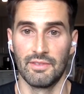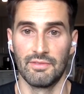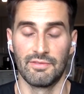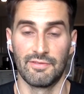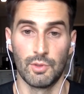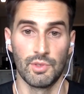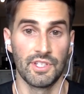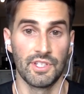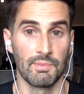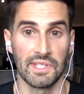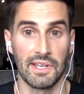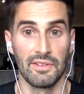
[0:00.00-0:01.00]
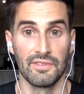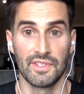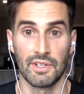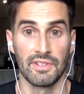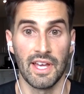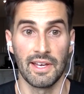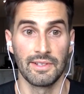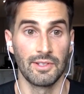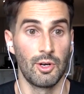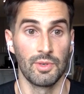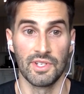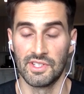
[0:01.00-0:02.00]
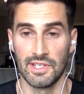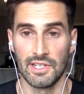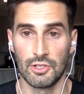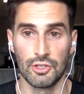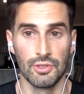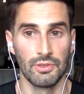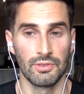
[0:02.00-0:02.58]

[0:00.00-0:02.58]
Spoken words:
foods themselves are not always the issue.